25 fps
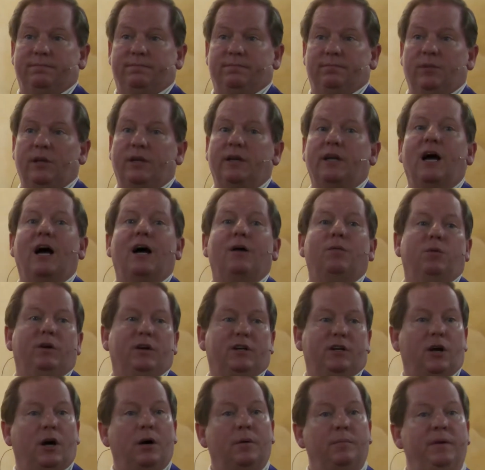that God would
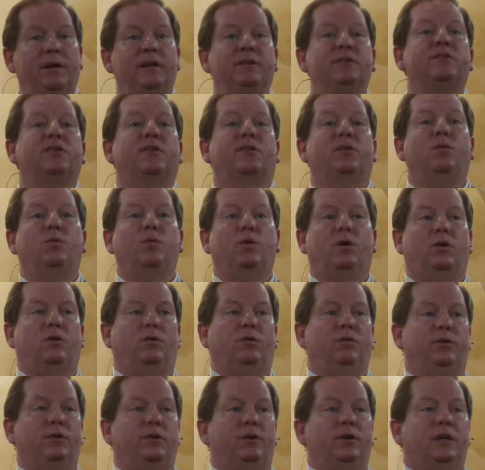come into the
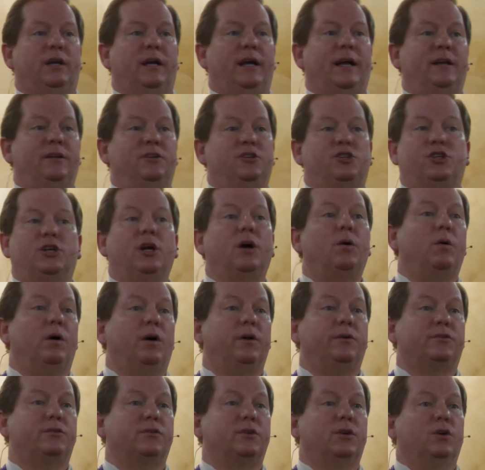world and show
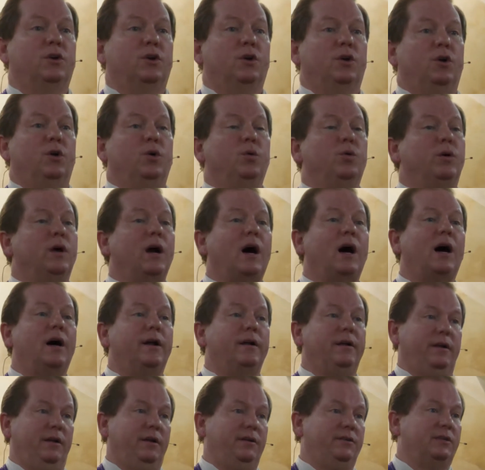us who
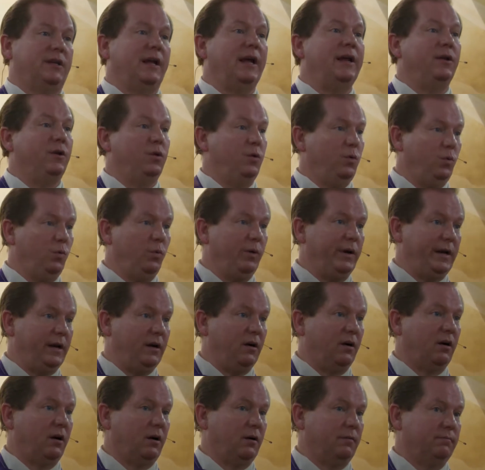God is and who we
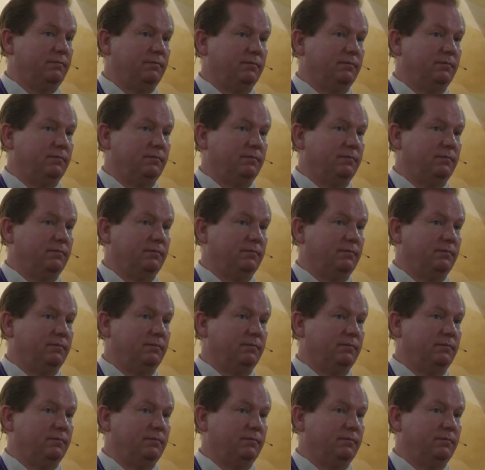are,